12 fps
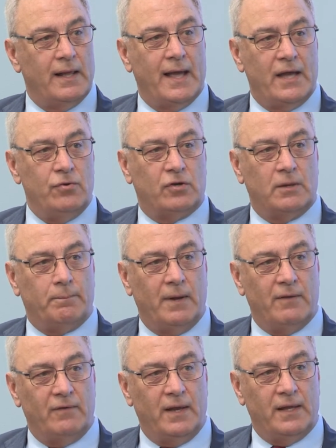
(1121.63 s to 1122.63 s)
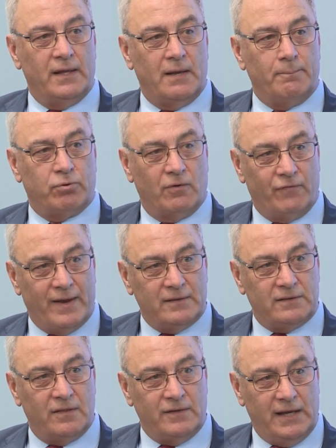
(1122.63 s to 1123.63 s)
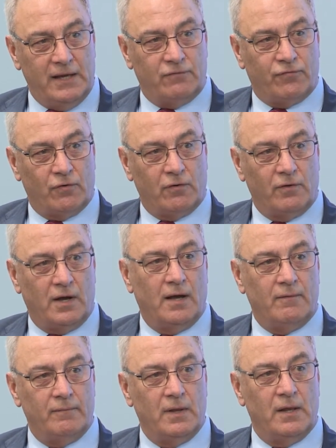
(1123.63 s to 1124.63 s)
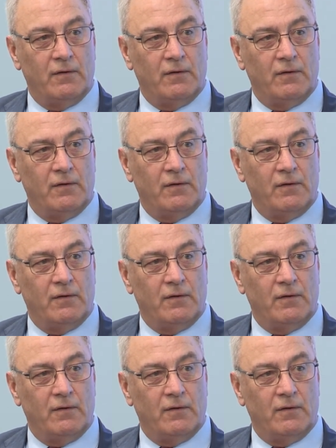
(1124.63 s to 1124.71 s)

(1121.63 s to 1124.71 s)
and you could and prevent the need for